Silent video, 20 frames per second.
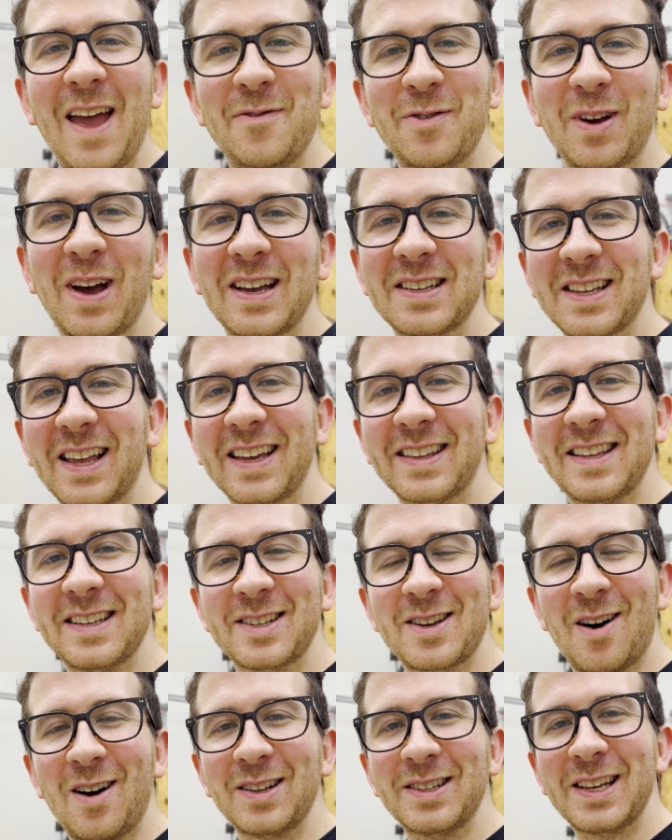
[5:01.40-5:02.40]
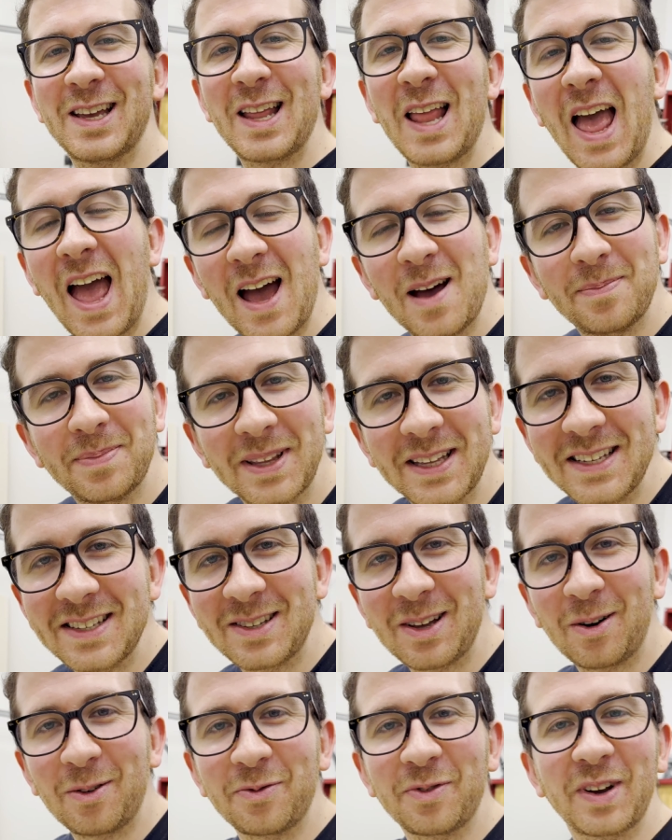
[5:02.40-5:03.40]
If you guys like this content, please
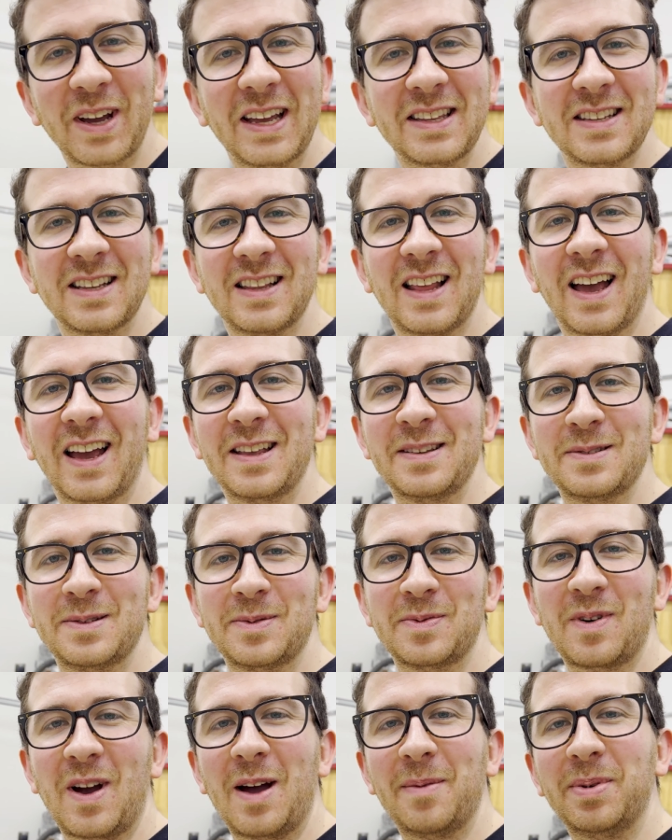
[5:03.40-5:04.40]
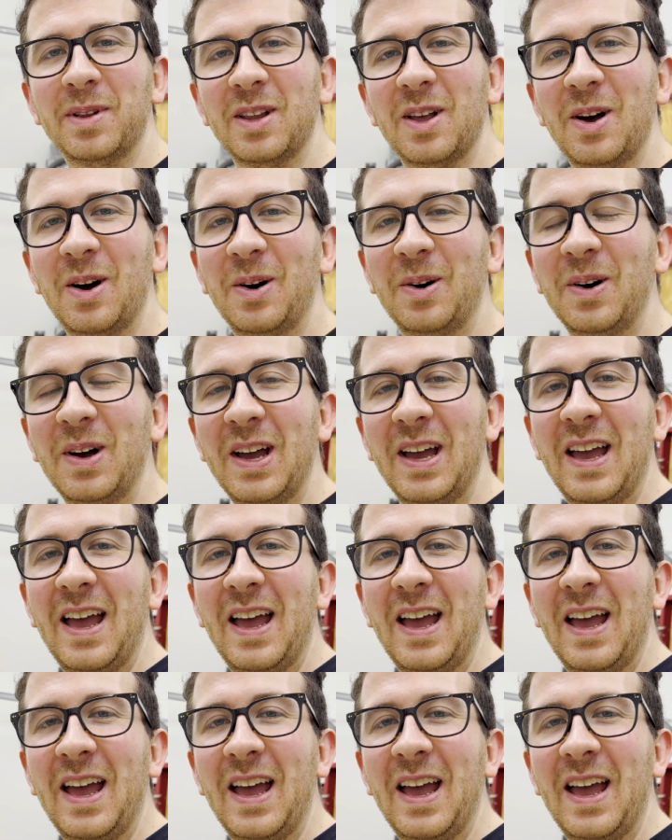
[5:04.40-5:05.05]
don't forget to like and subscribe below.